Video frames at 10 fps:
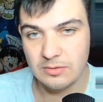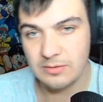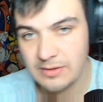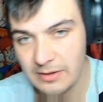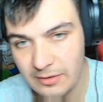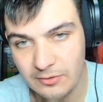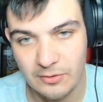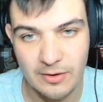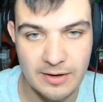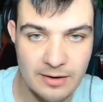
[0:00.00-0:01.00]
here, I'll do it
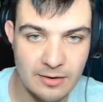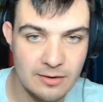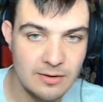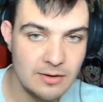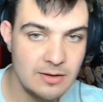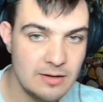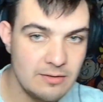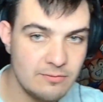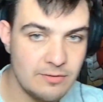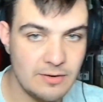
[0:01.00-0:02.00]
right here
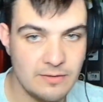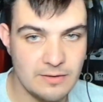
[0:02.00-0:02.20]
in front of